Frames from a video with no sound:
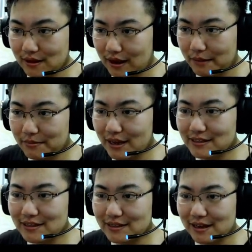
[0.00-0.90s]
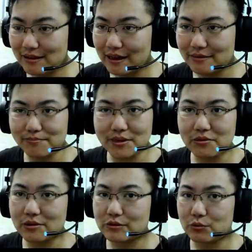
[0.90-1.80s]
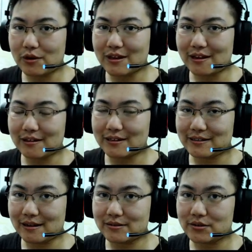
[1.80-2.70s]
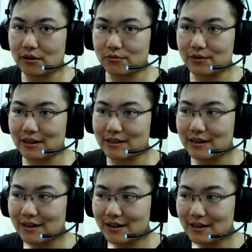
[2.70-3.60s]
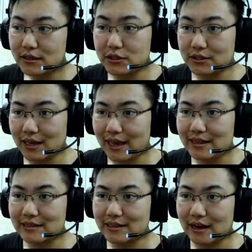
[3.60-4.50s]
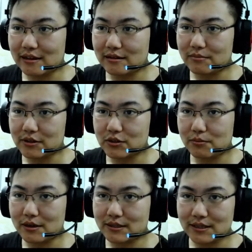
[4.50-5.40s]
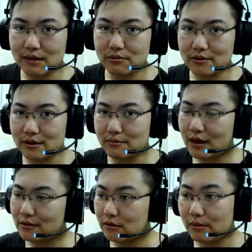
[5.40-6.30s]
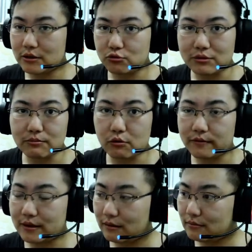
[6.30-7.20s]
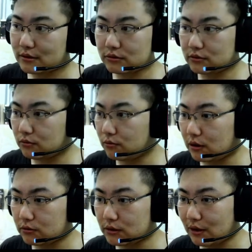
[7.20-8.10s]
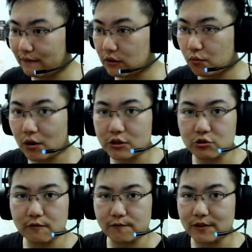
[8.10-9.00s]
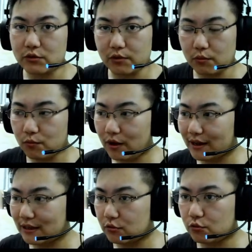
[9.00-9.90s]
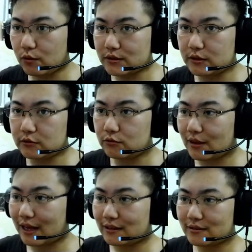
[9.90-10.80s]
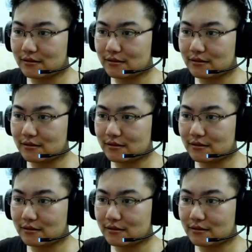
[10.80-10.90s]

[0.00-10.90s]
I'm guessing the uh, Imperials working on the Death Star really just hate this kind of thing because you might step on them and you might trip over them because who knows? You have to watch your feet while walking. Who wants to do that?